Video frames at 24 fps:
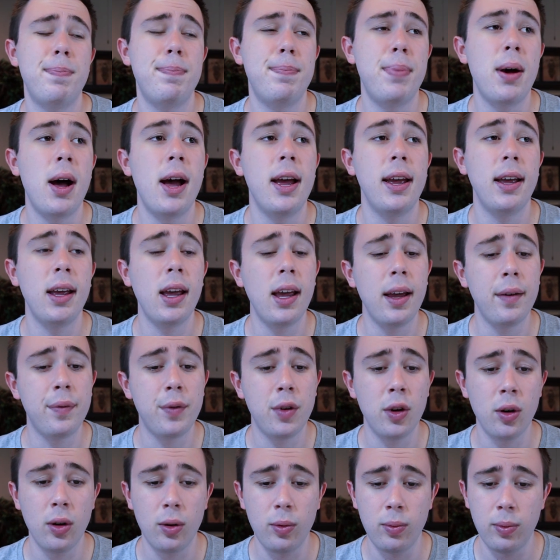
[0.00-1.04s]
But if
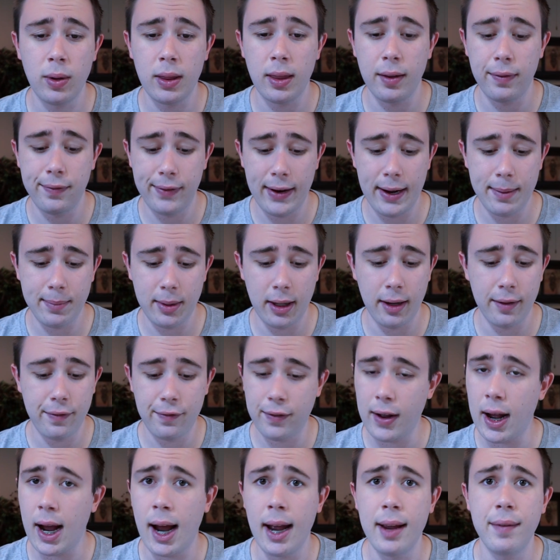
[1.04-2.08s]
you're with a family of
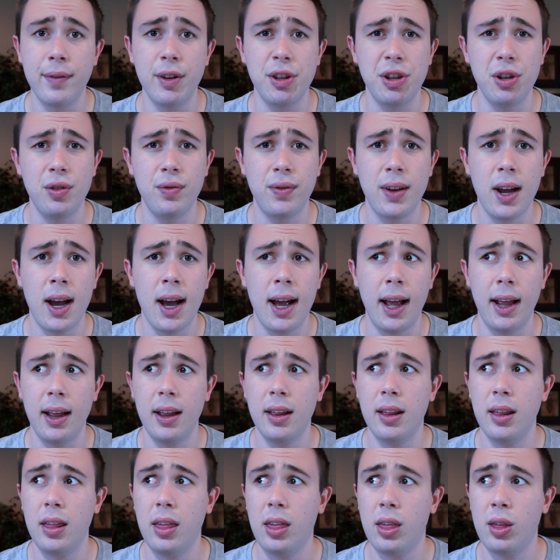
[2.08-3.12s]
5 and you've
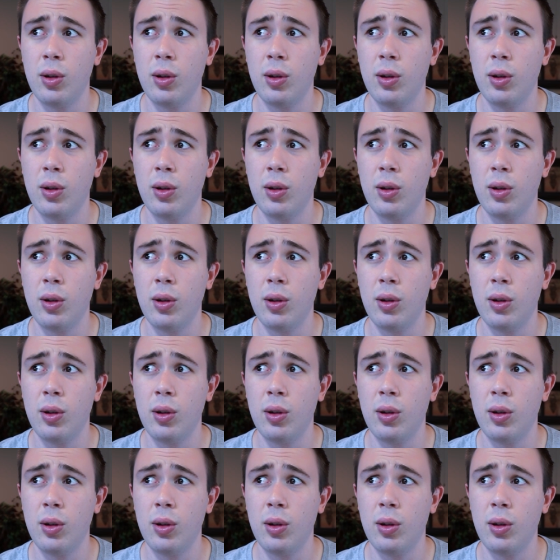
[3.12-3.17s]
got